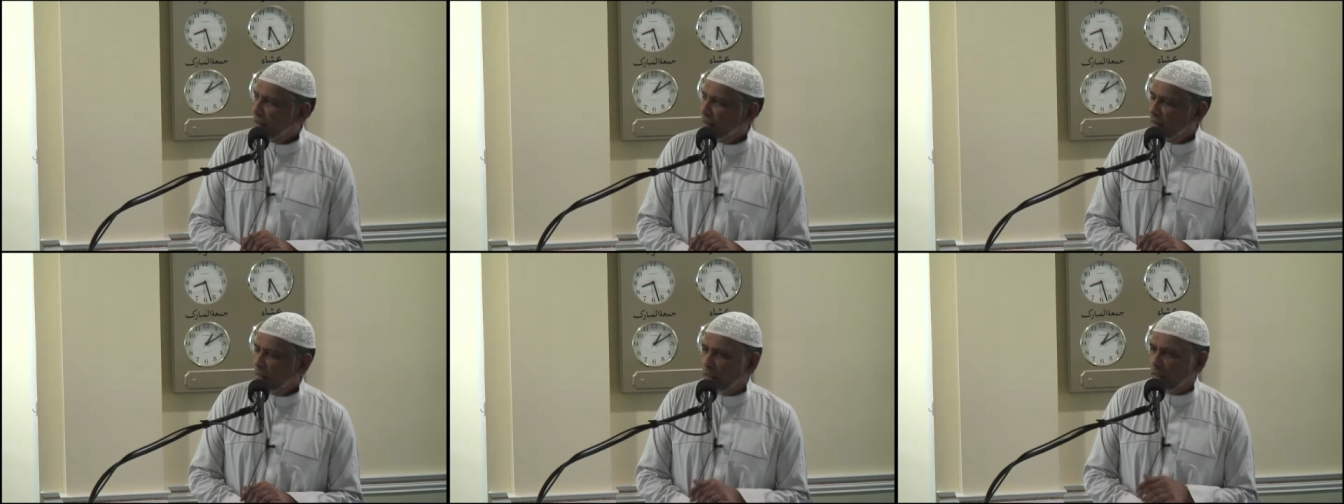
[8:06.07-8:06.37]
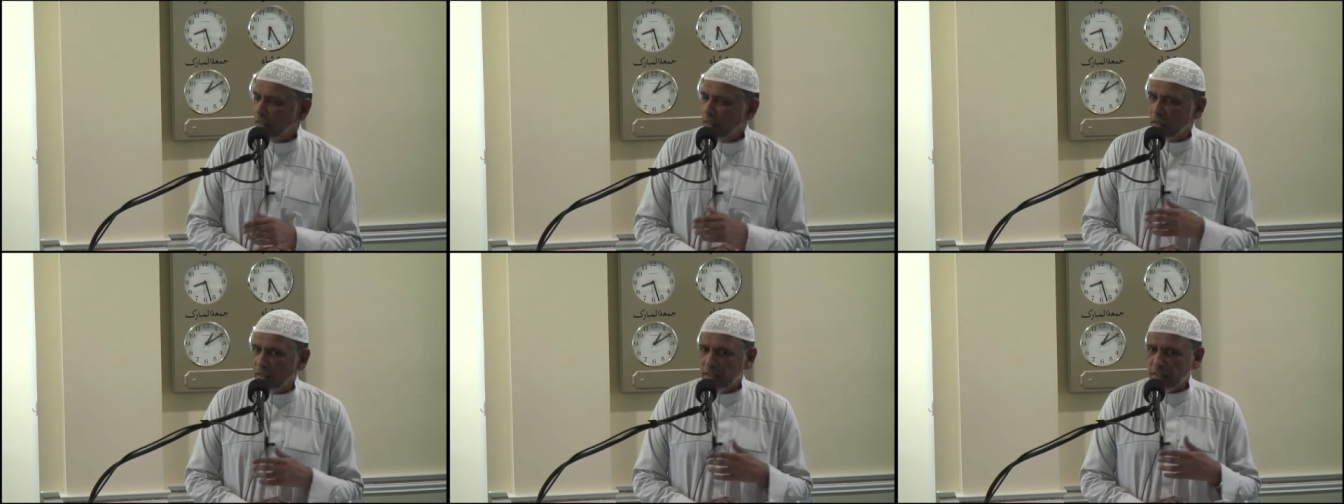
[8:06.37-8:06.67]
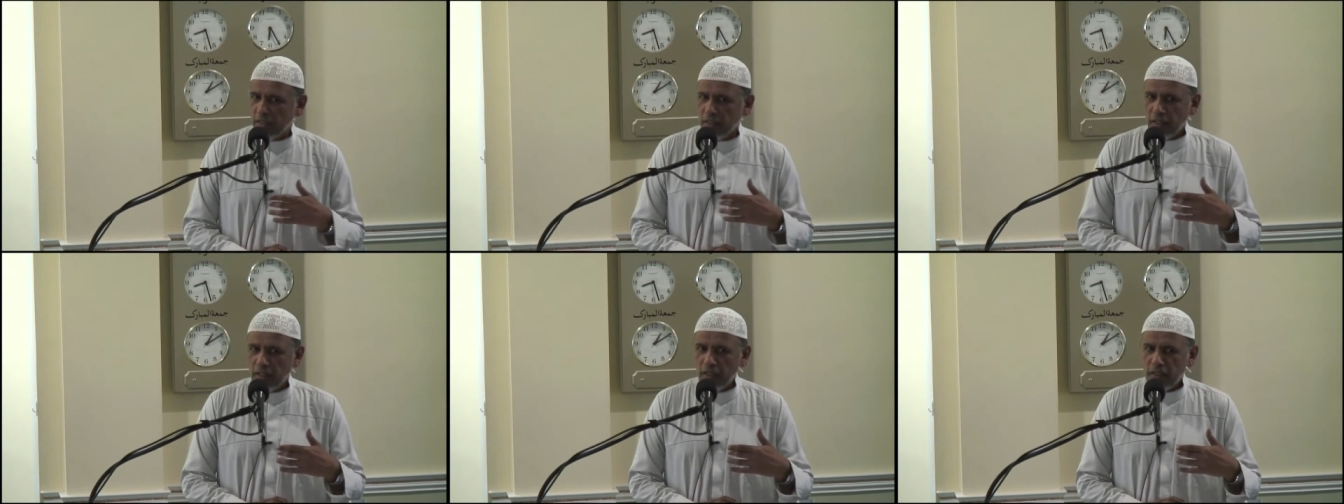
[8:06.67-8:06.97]
he, he,
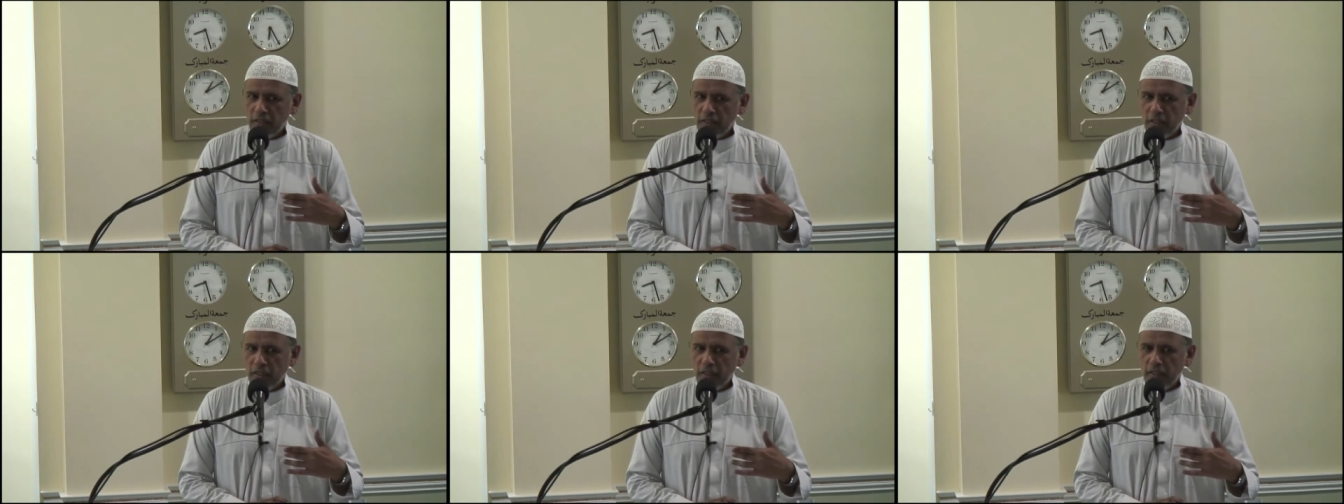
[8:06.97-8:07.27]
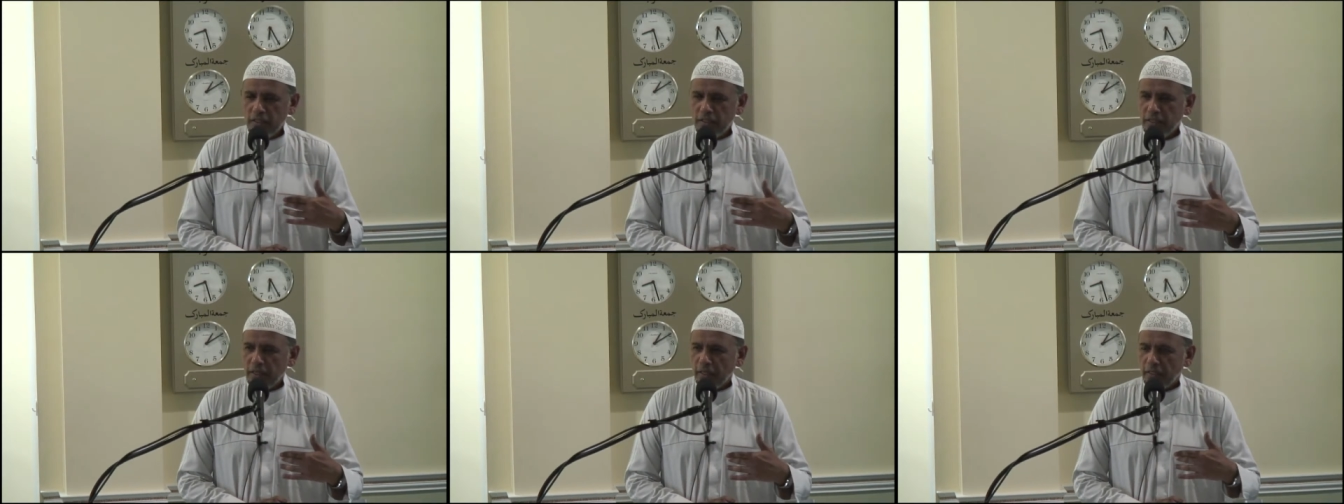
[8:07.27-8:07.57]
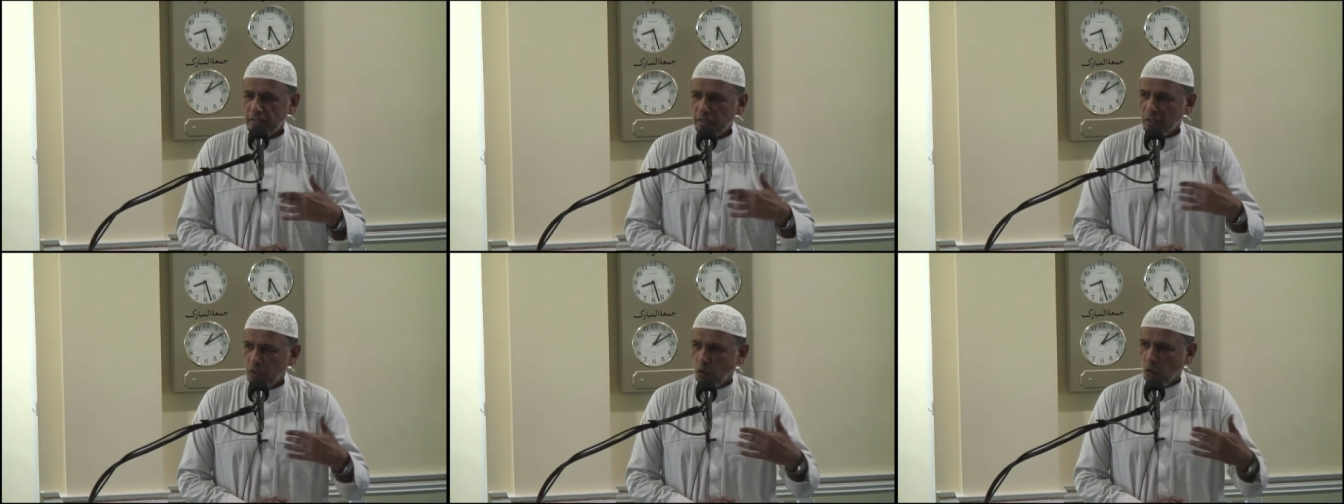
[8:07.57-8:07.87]
he, he
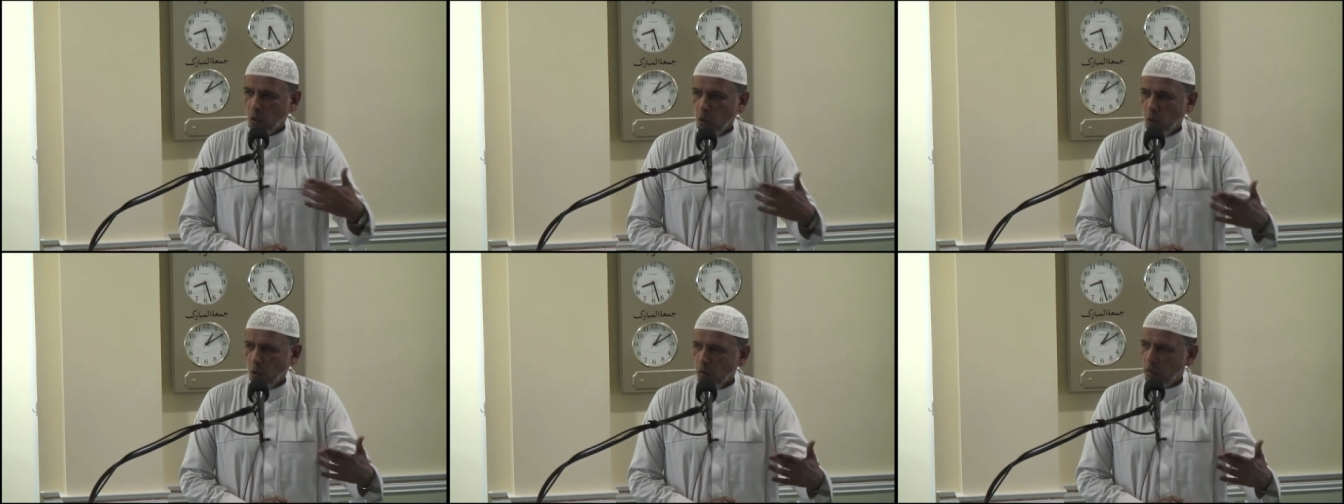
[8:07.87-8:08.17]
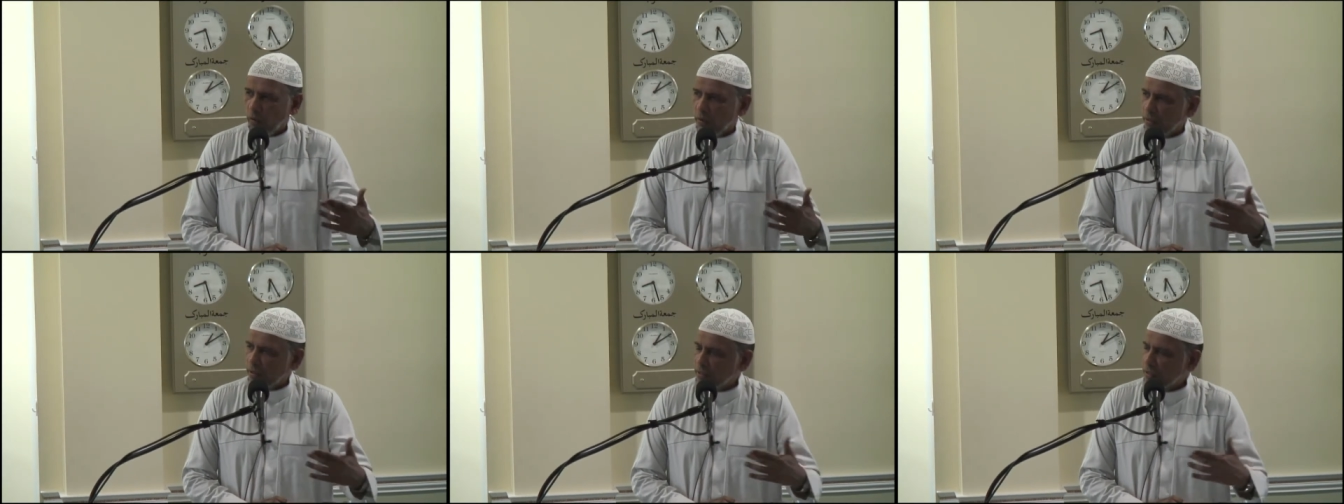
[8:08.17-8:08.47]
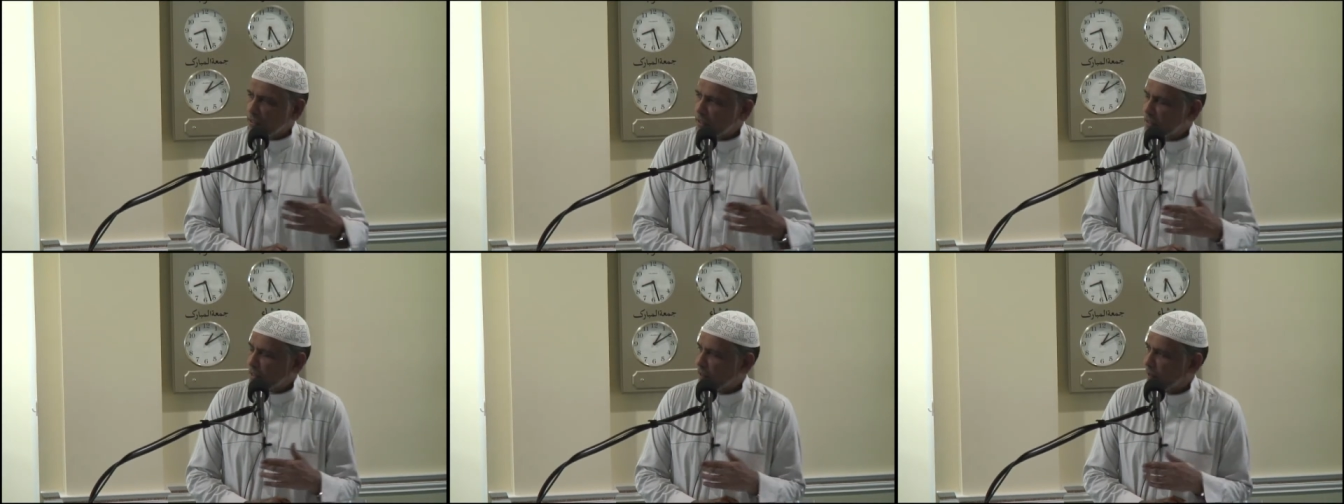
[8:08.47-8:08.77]
set
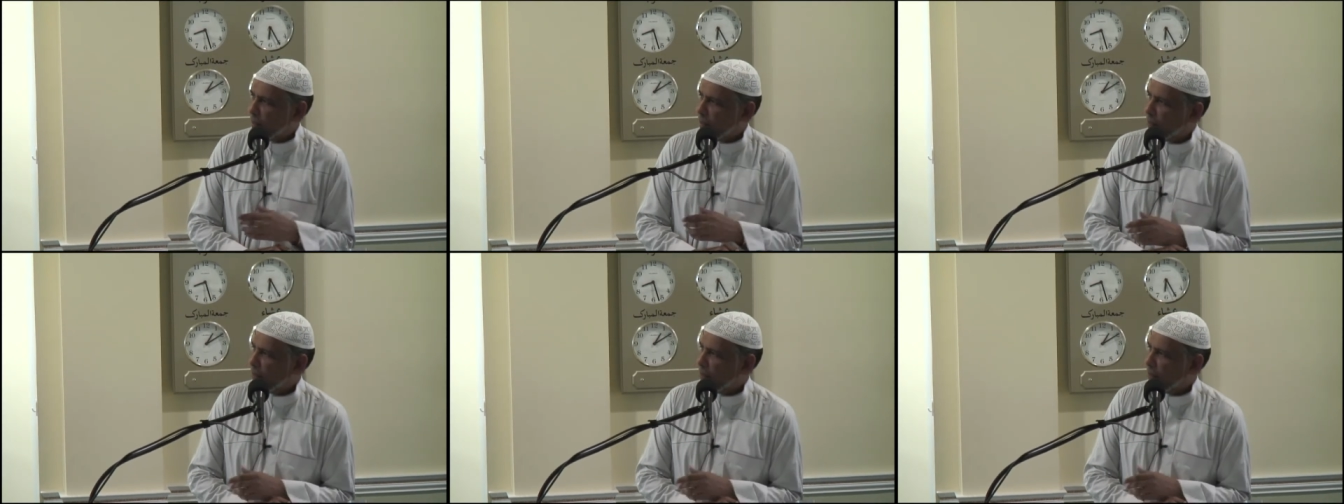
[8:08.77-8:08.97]
goals.